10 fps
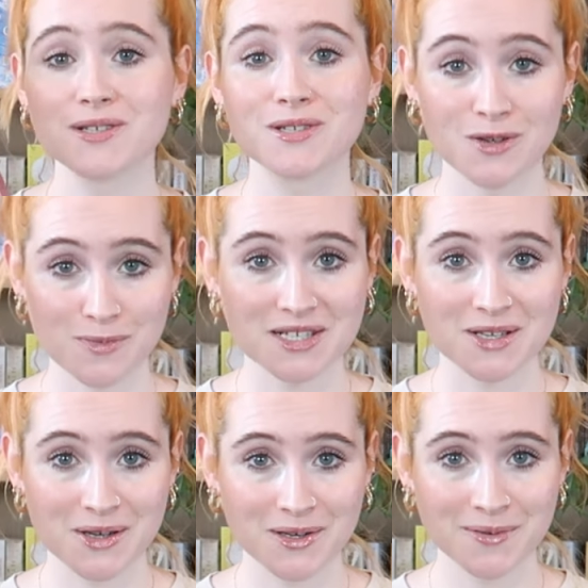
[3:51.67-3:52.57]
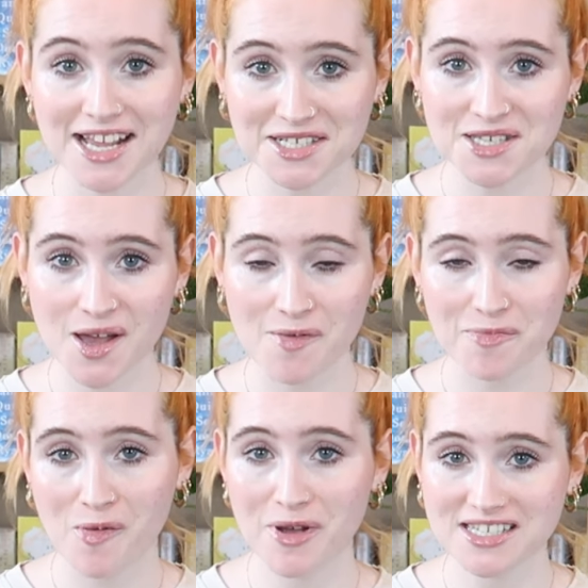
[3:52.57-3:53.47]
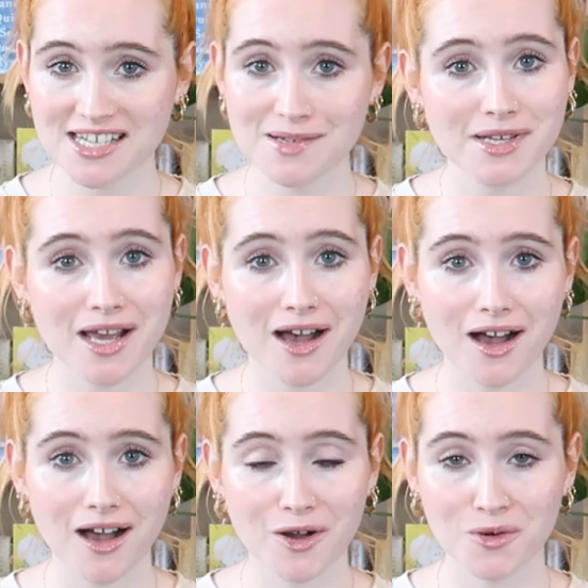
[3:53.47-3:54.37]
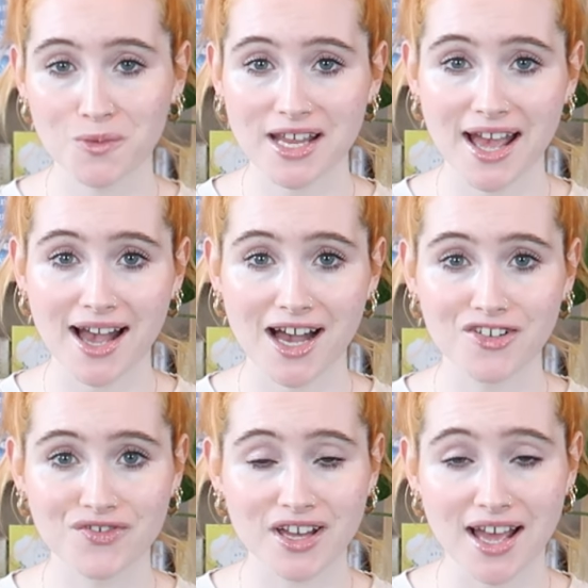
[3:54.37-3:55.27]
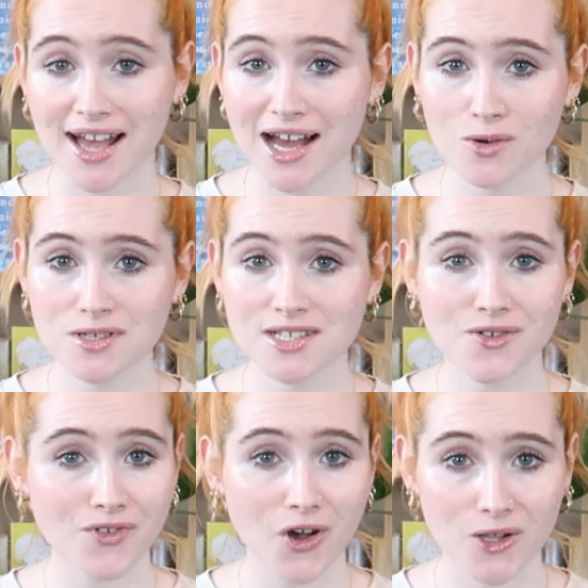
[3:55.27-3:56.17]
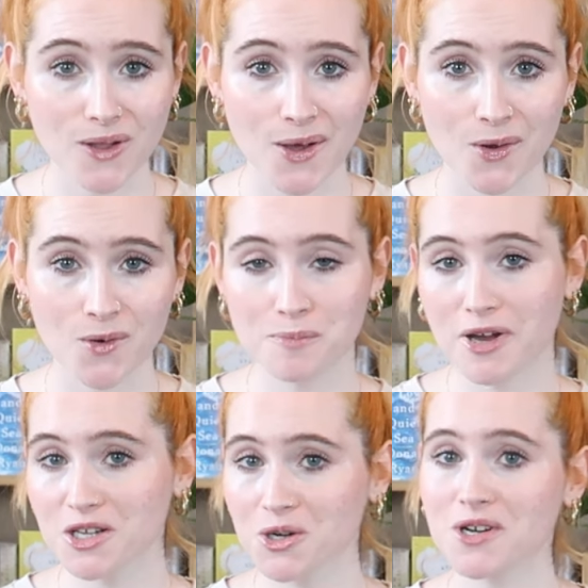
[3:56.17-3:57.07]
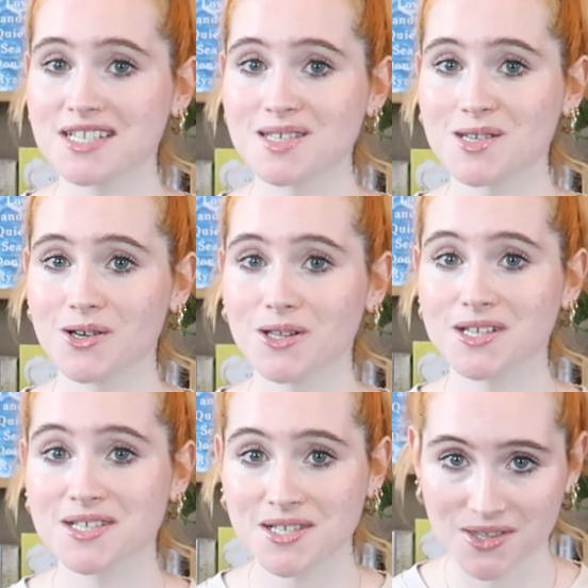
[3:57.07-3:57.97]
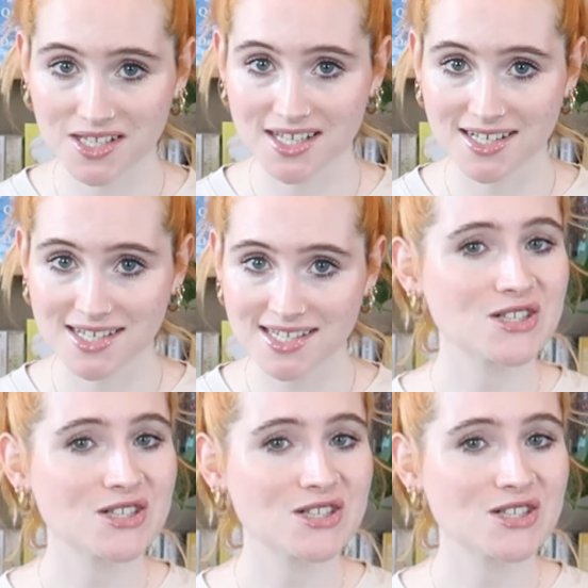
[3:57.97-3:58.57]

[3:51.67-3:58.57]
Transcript: super soon. Next up on my TBR, we have House of Hollow by Crystal Sutherland.